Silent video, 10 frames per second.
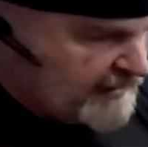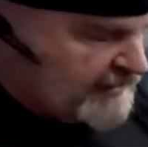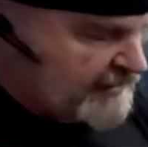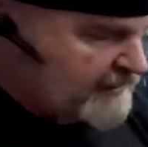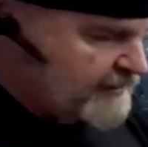
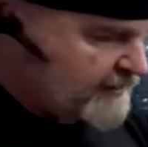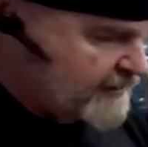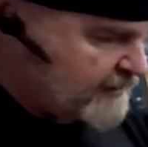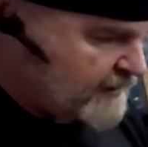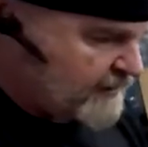
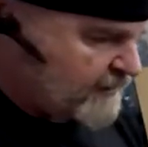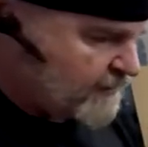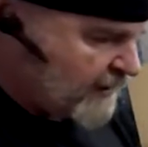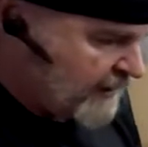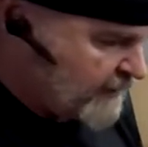Again,
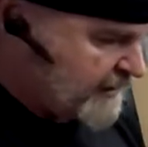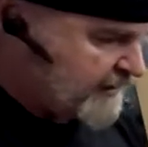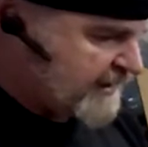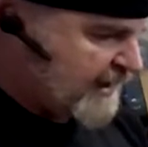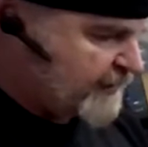
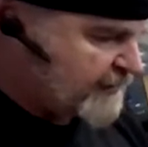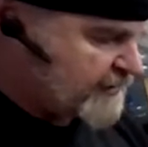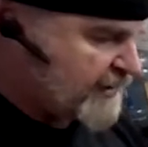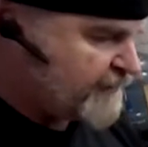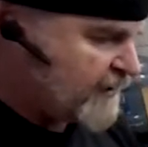recommend
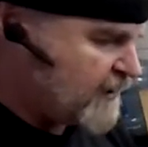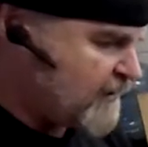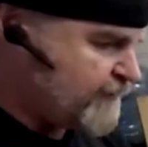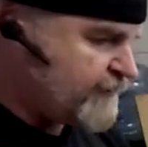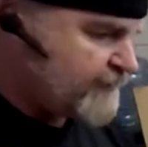taping stuff
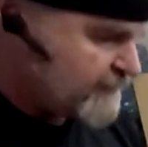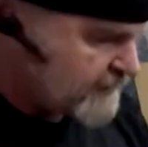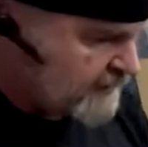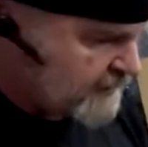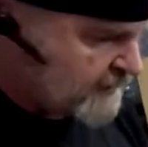
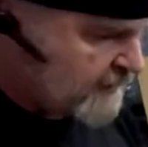off,